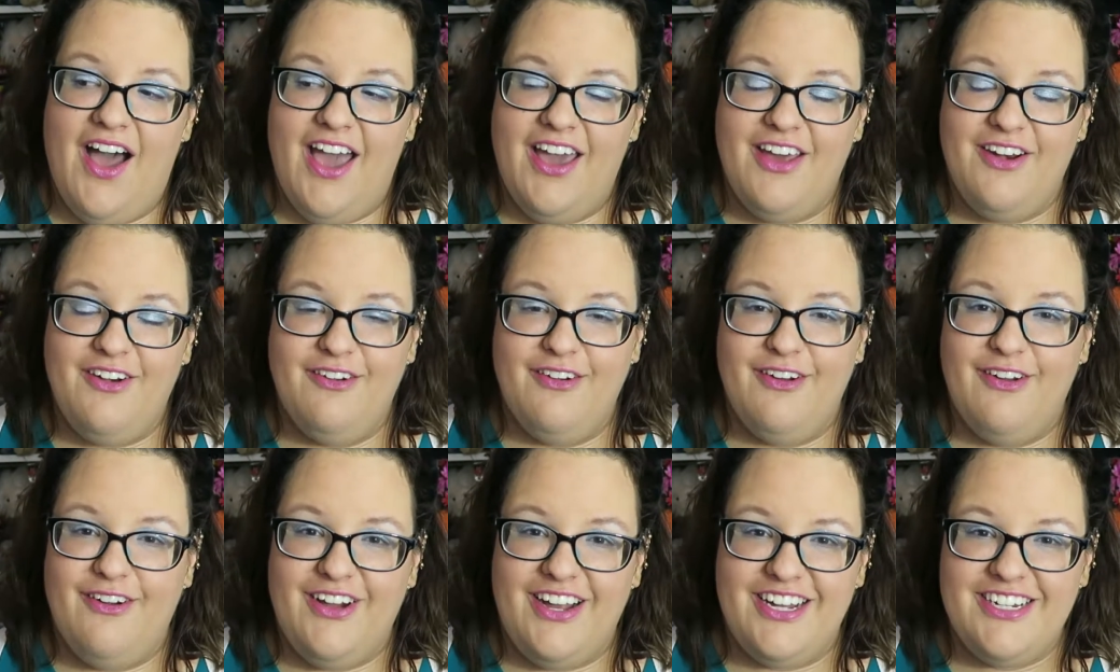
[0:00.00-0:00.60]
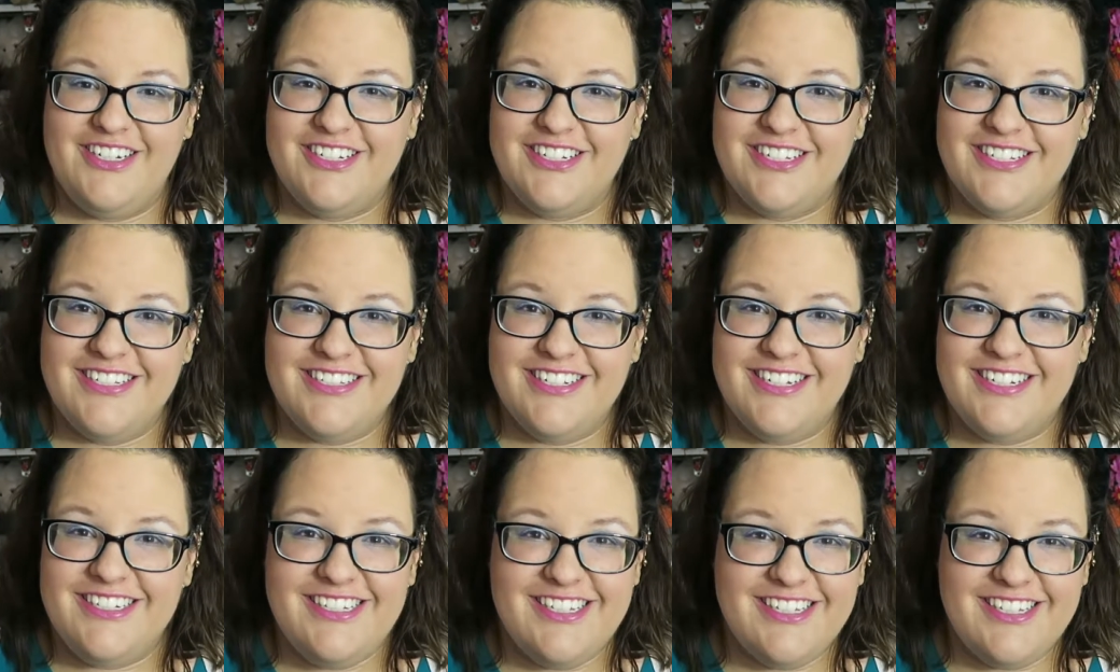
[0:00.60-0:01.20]
I don't know, I just
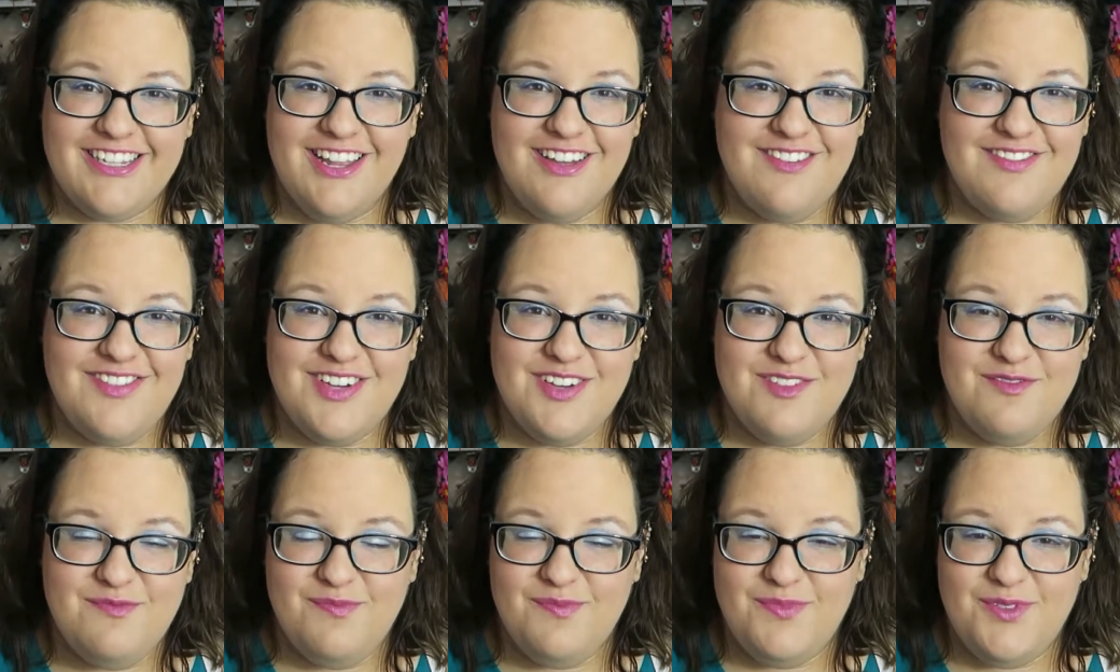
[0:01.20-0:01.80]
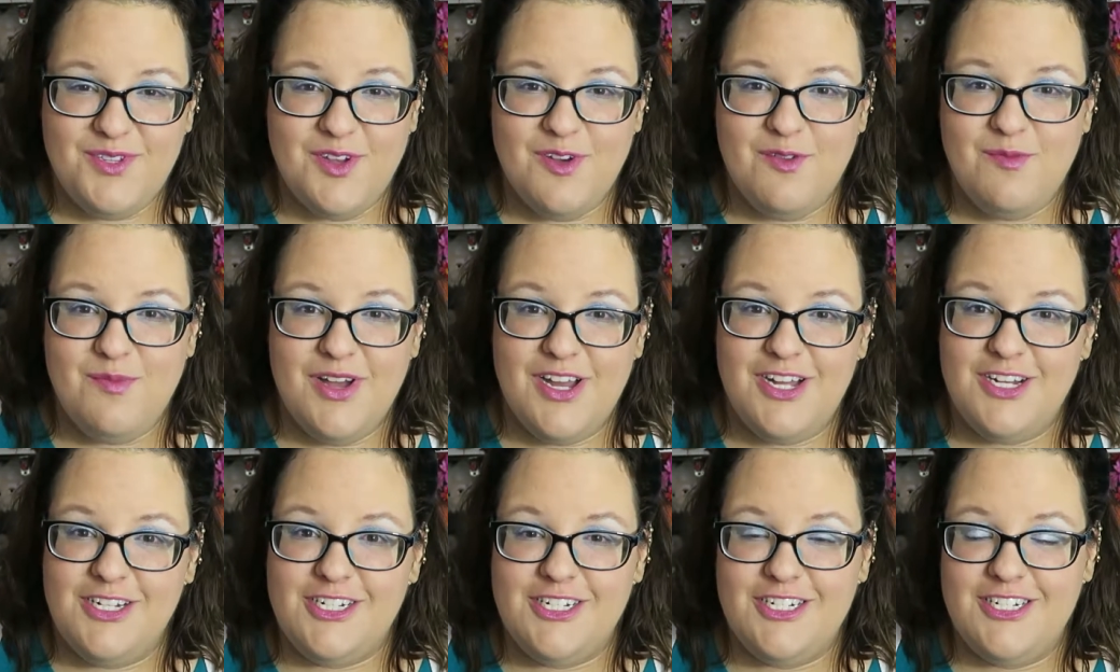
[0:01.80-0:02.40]
I just love him so
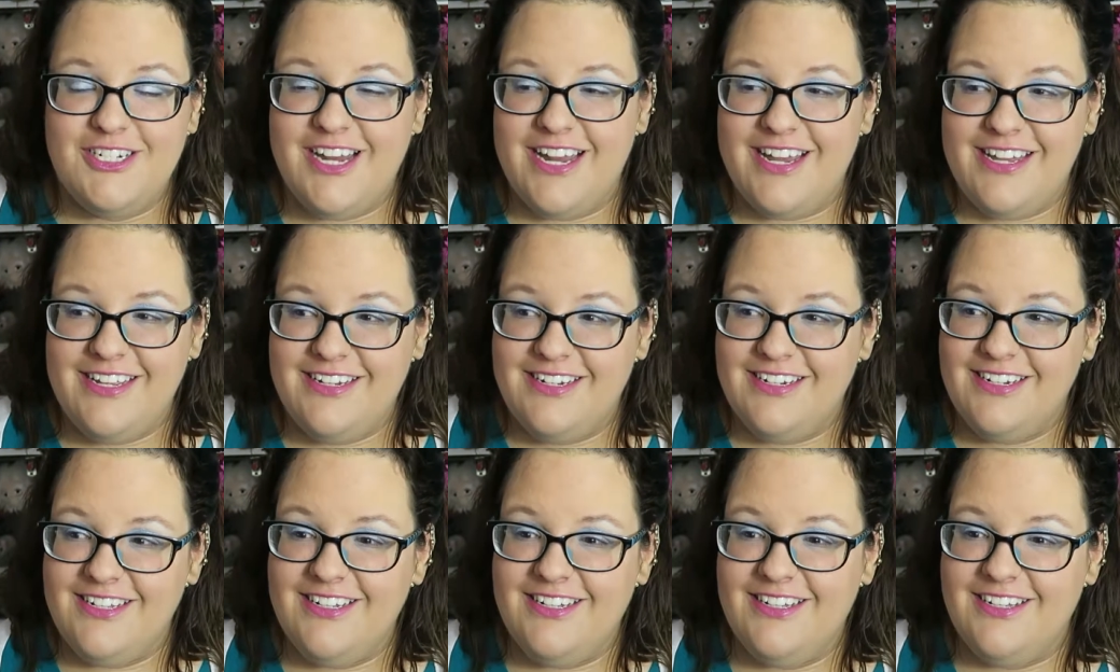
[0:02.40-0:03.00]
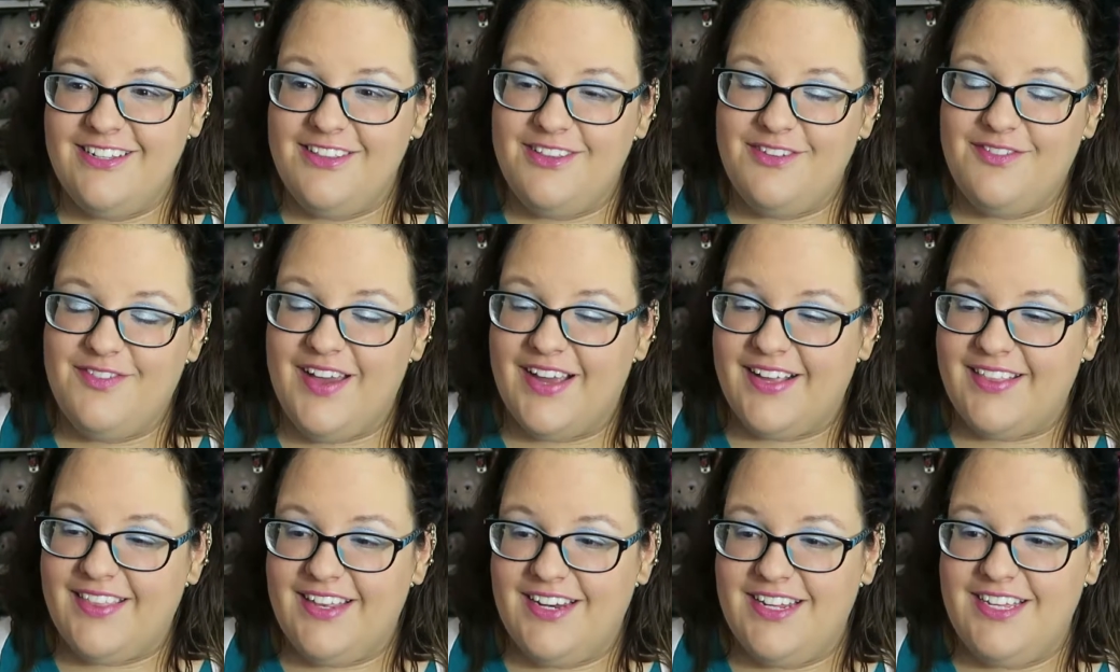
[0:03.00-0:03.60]
much and the
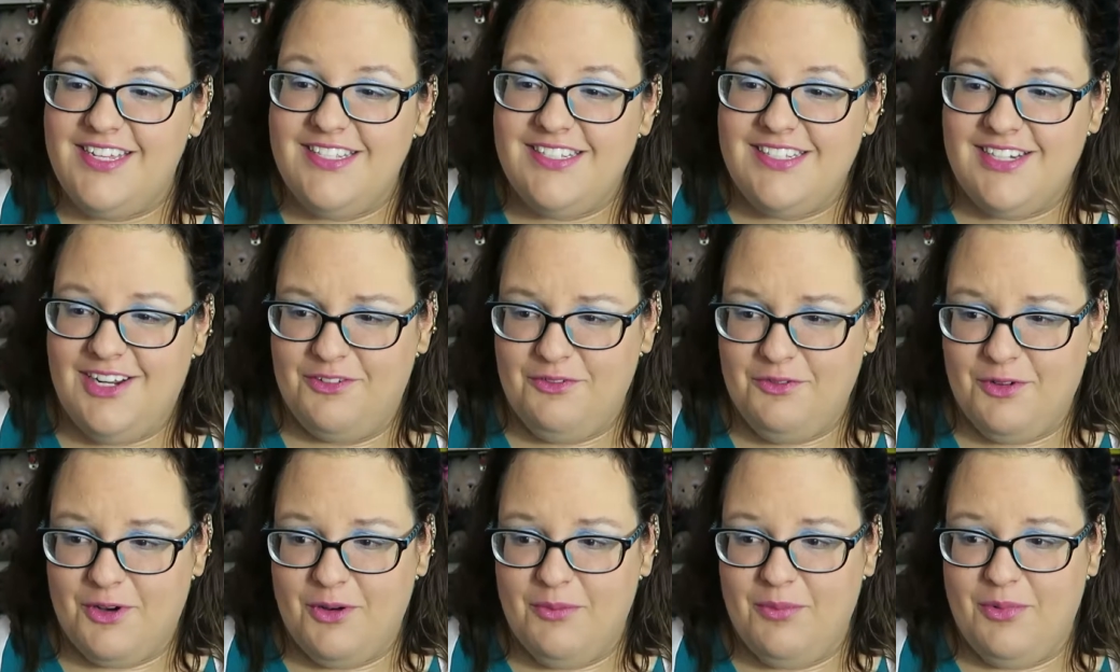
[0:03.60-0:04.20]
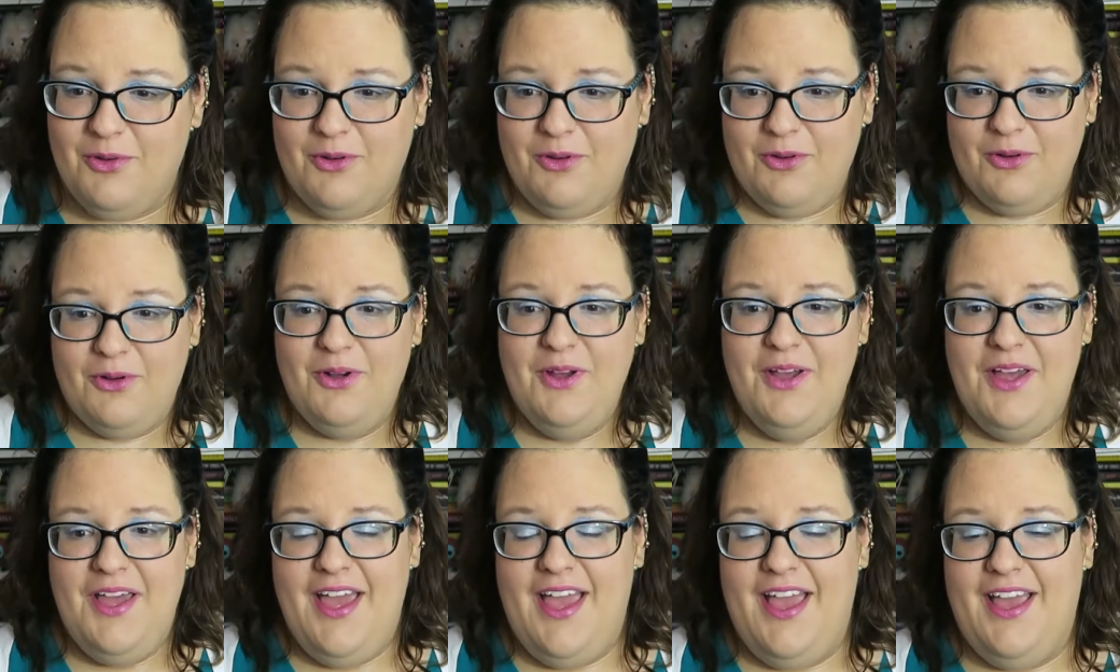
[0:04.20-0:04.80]
fact that he's
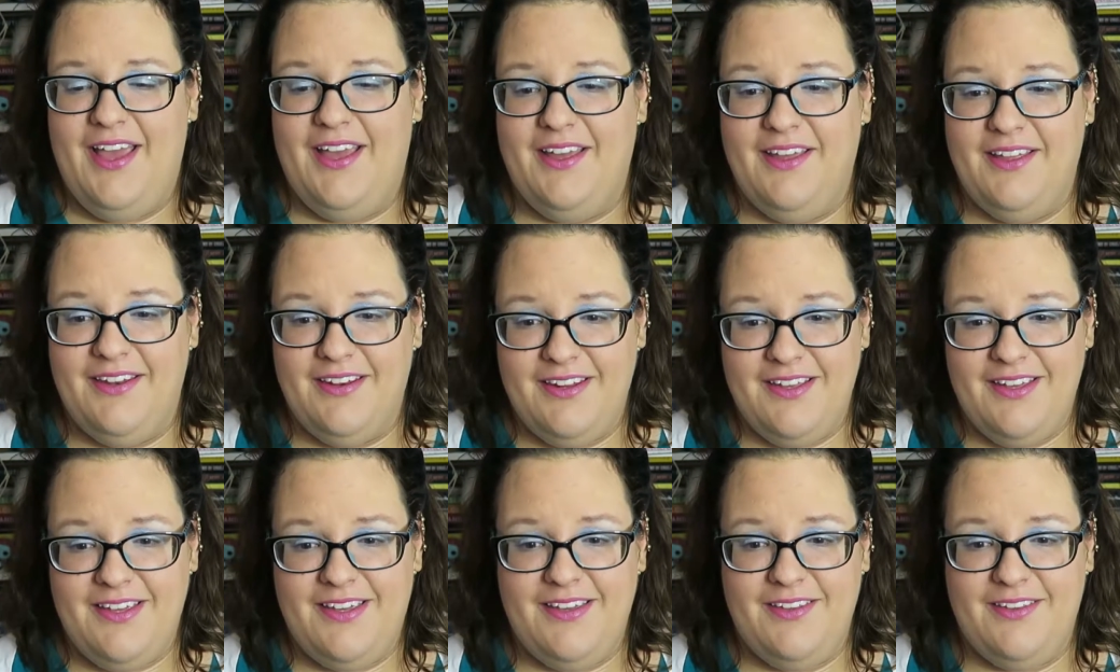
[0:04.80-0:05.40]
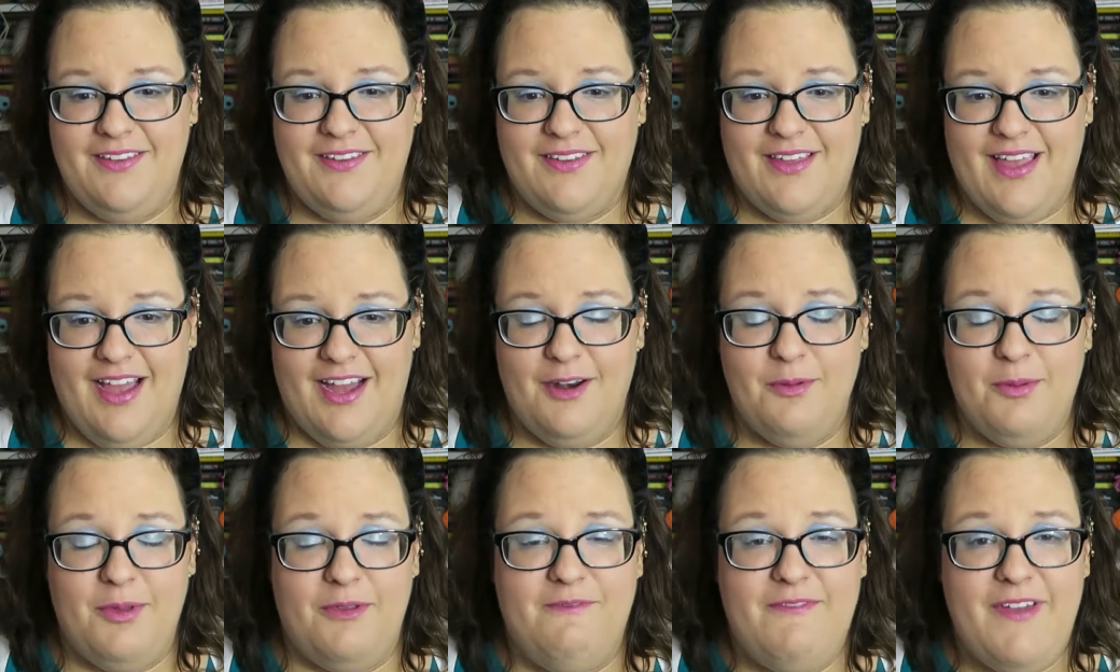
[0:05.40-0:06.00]
nonverbal and he's
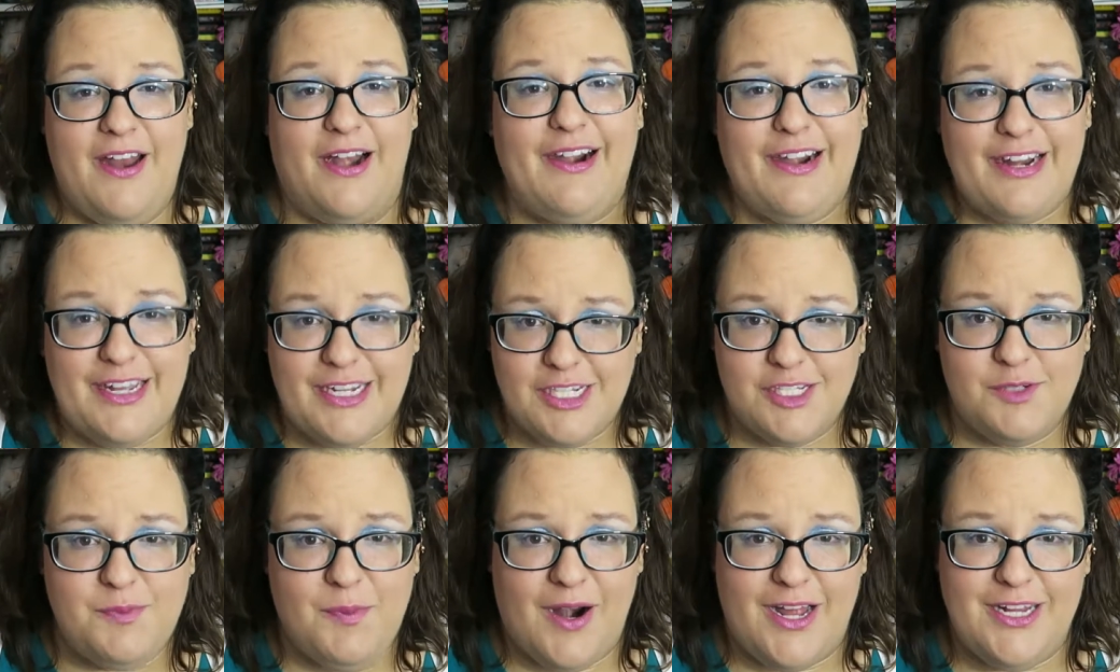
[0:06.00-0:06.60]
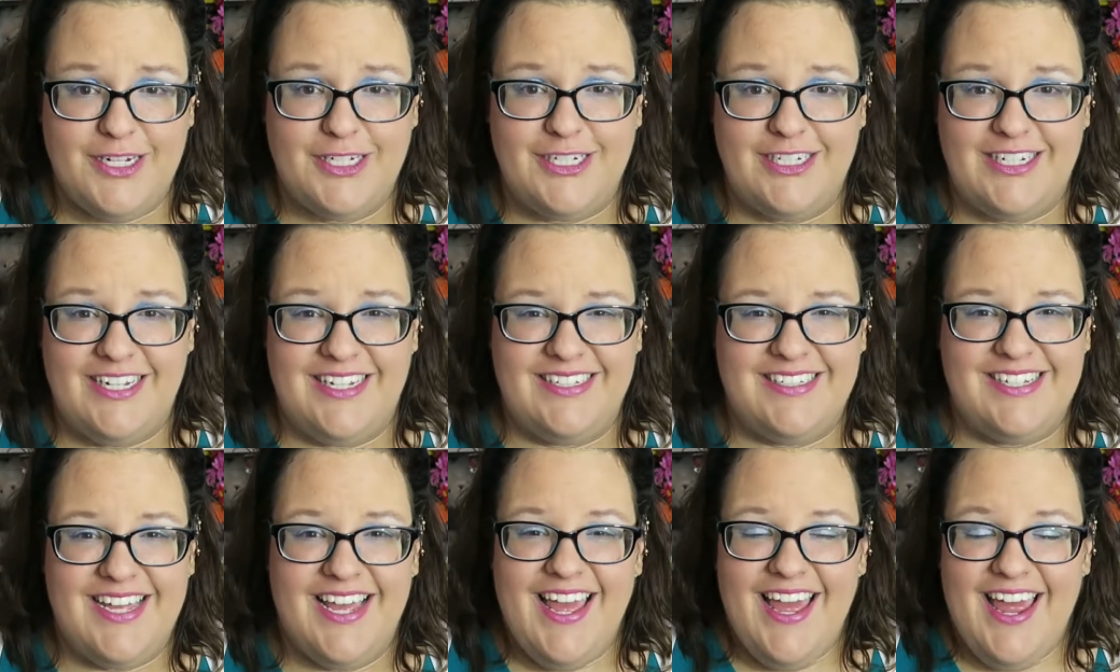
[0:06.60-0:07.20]
got to be very
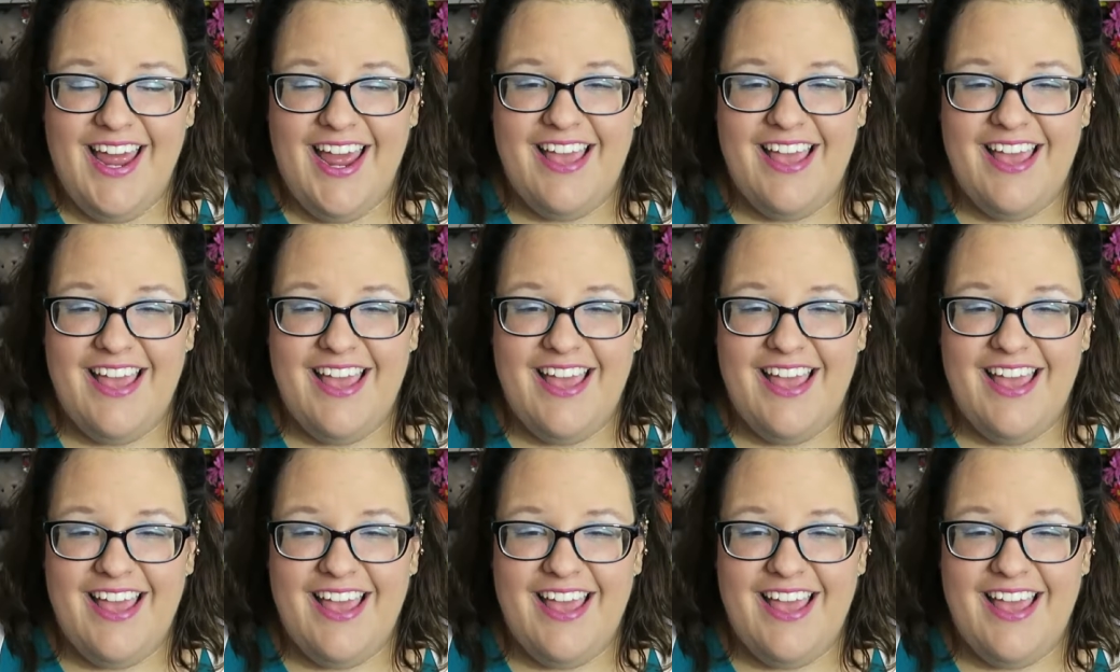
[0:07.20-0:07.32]
expressionate.